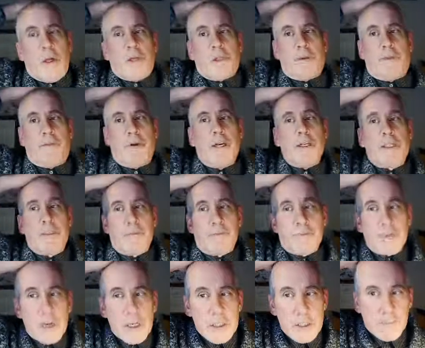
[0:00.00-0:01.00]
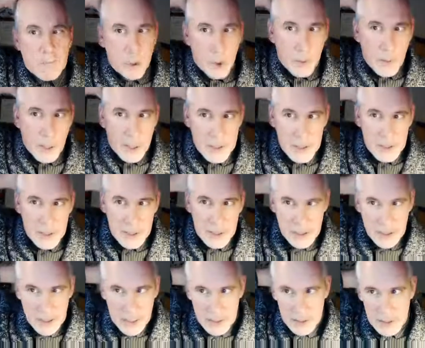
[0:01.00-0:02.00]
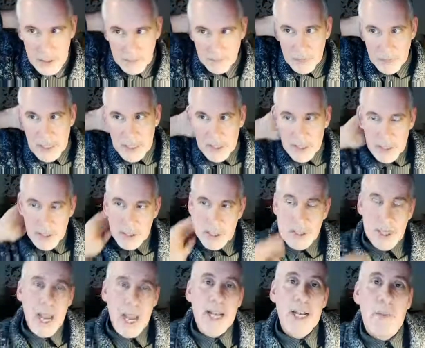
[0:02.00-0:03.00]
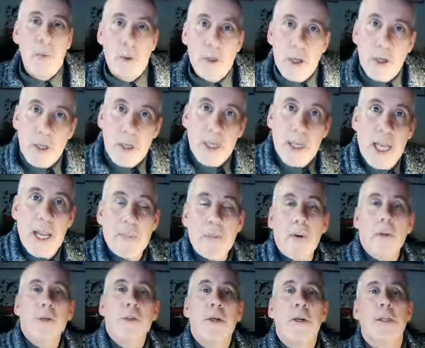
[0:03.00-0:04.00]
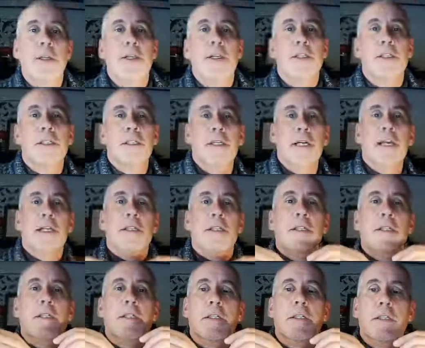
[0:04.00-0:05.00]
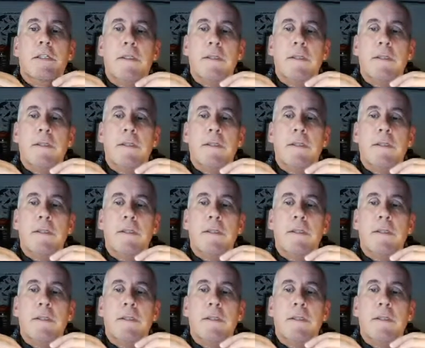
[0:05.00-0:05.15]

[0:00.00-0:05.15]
so first, first and foremost is is it's sustainable. You can keep on doing this. It's